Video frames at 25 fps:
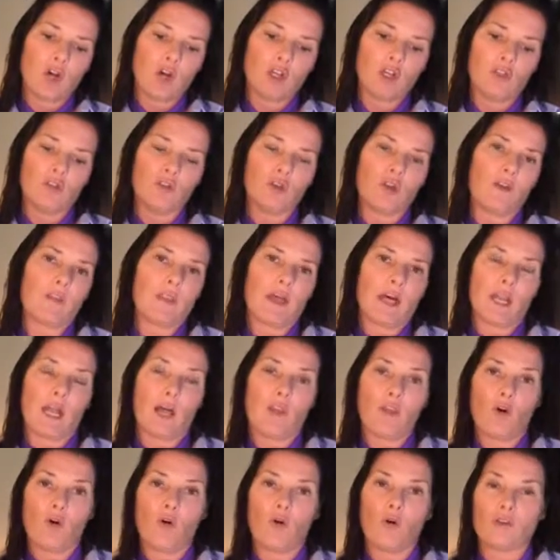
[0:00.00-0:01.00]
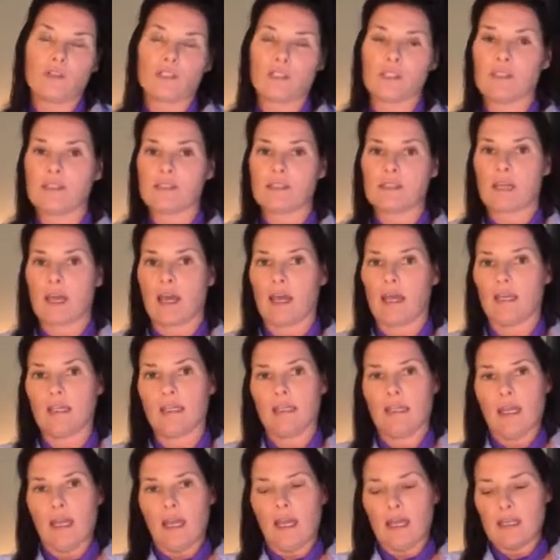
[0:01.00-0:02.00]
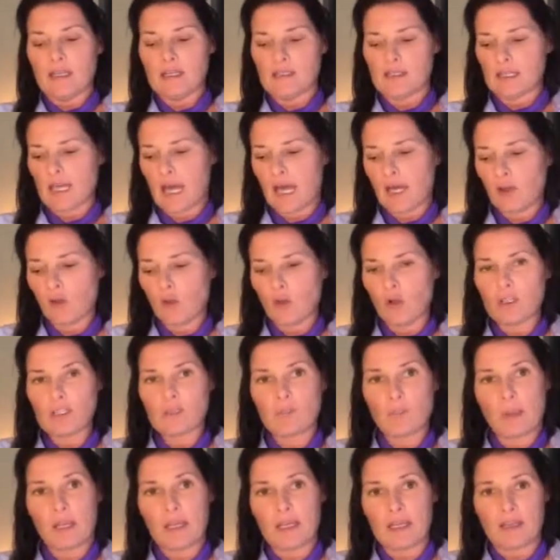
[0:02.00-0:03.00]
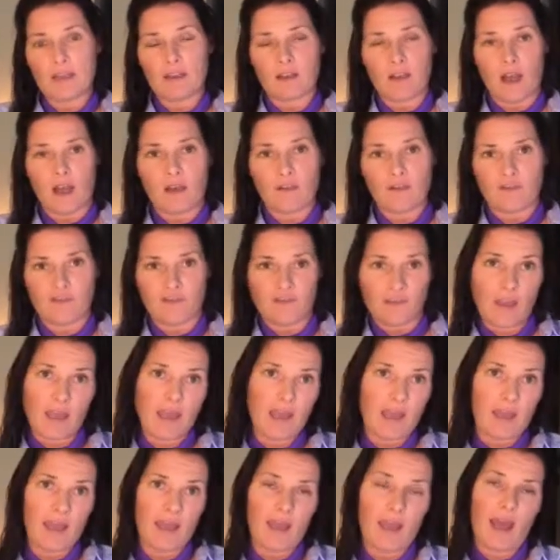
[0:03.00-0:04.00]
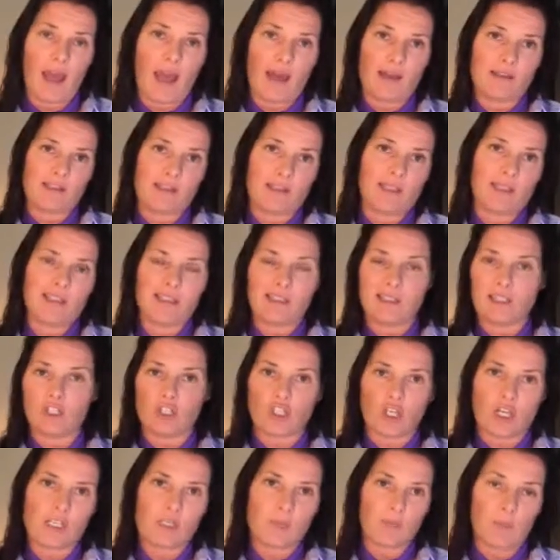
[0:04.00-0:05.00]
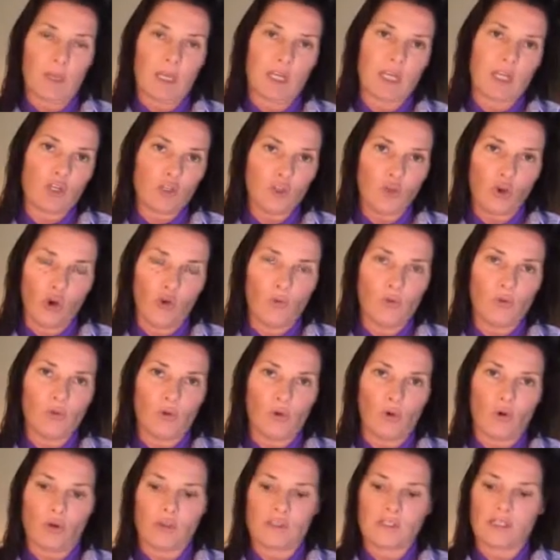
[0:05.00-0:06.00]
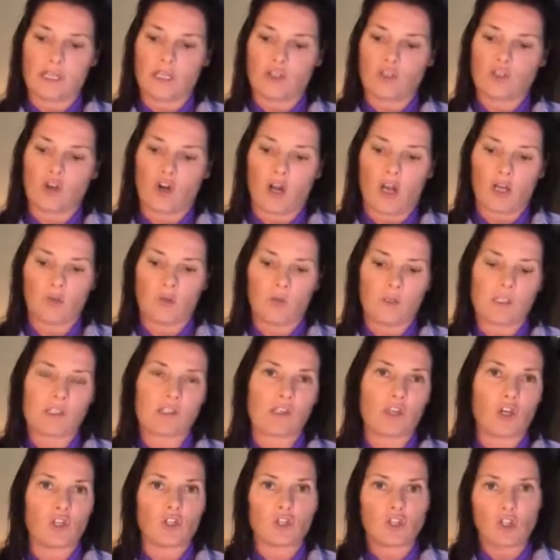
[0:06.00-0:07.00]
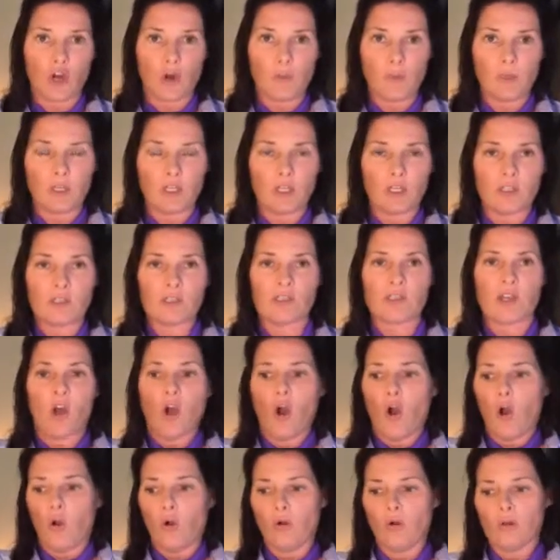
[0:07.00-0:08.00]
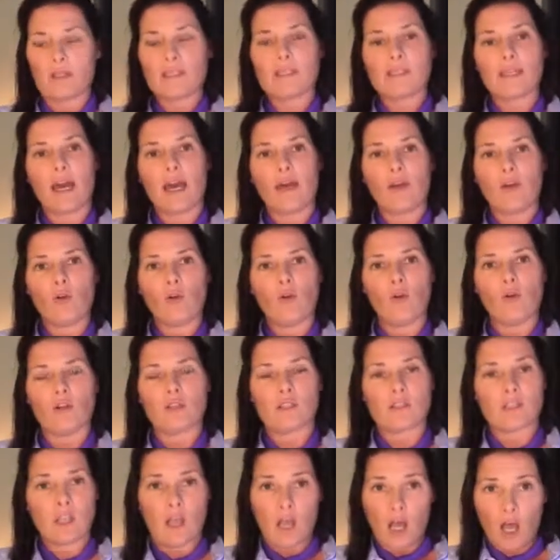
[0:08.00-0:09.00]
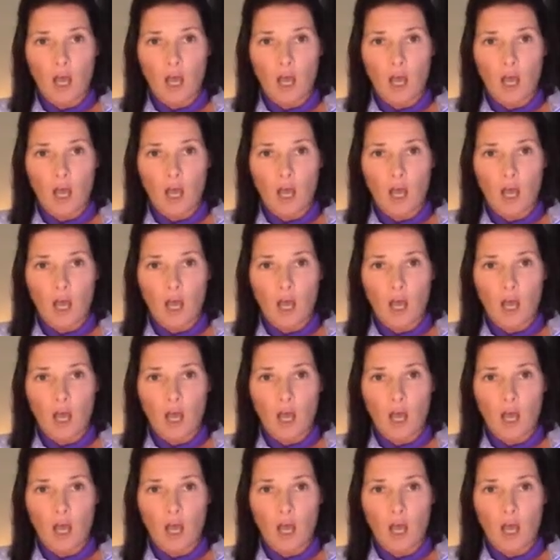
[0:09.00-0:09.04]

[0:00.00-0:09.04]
got to look at that other horse and say, is that horse being fair, as in, is he just being a normal horse and trying to assert dominance, or is that horse